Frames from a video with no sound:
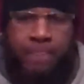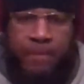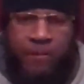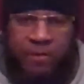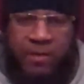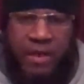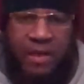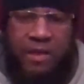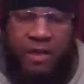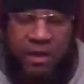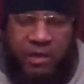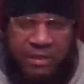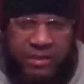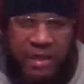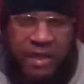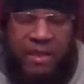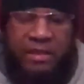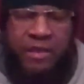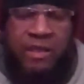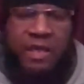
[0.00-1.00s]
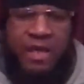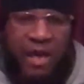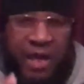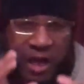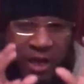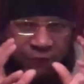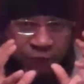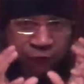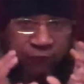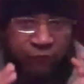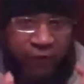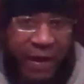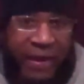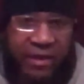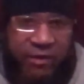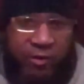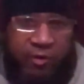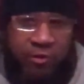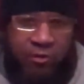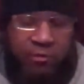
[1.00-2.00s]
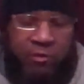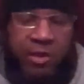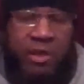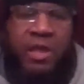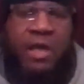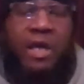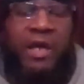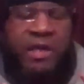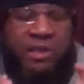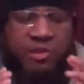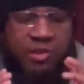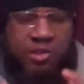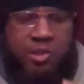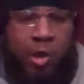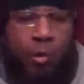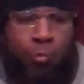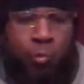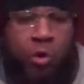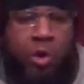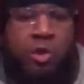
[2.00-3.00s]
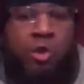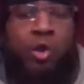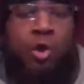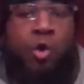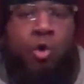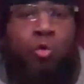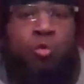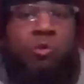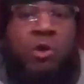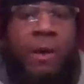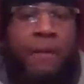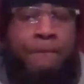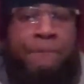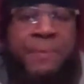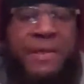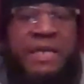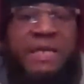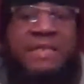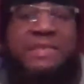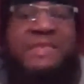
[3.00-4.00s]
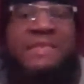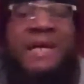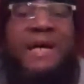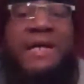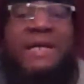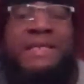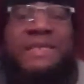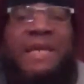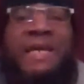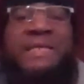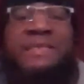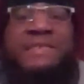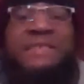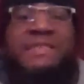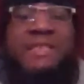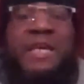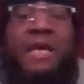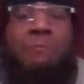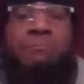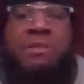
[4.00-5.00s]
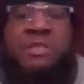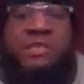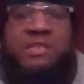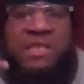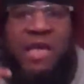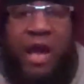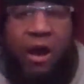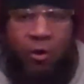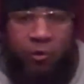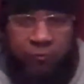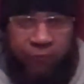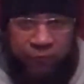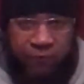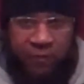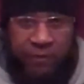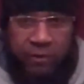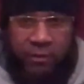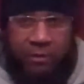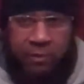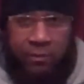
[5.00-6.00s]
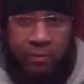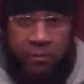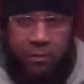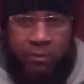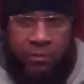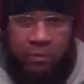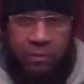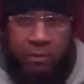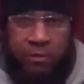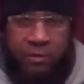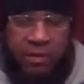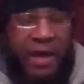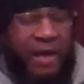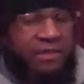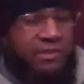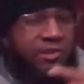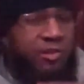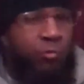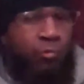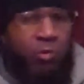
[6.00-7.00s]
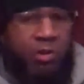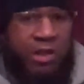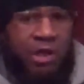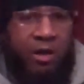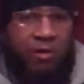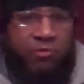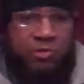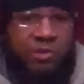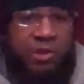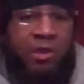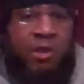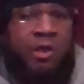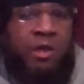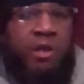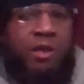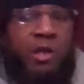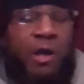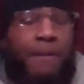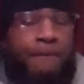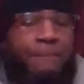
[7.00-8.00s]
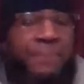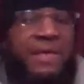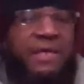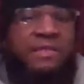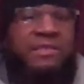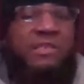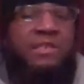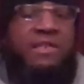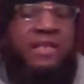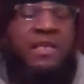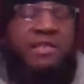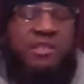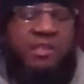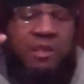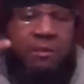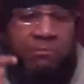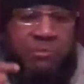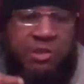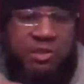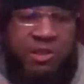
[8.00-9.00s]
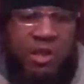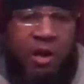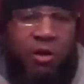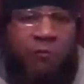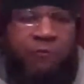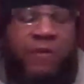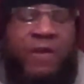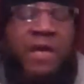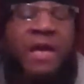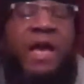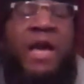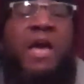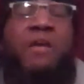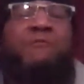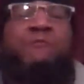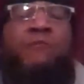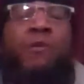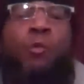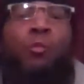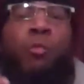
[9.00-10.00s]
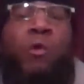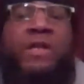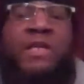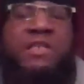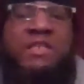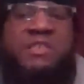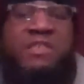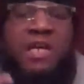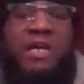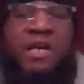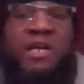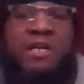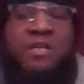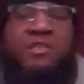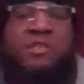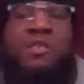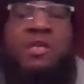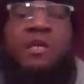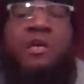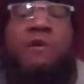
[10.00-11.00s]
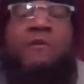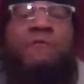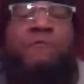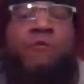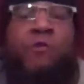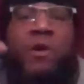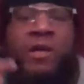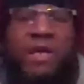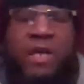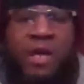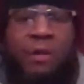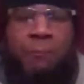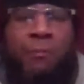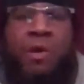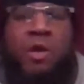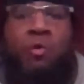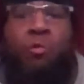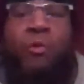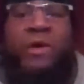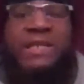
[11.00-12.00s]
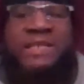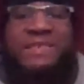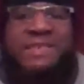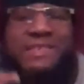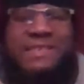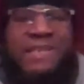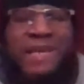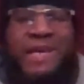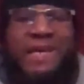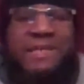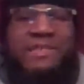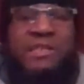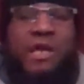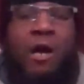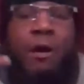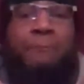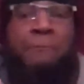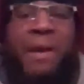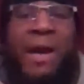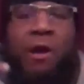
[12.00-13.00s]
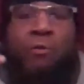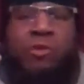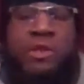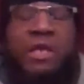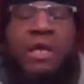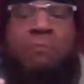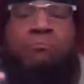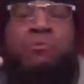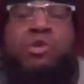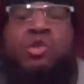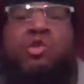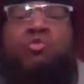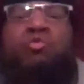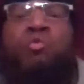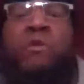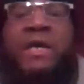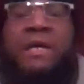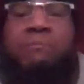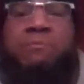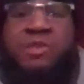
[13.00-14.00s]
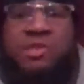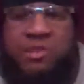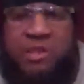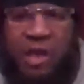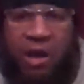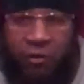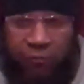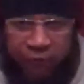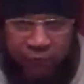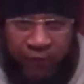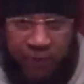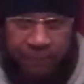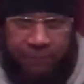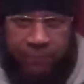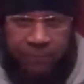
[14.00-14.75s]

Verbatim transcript: Okay, again, a fighter is someone who competes against himself, not someone else, competes against himself and for what it does for him, what it says about him to himself.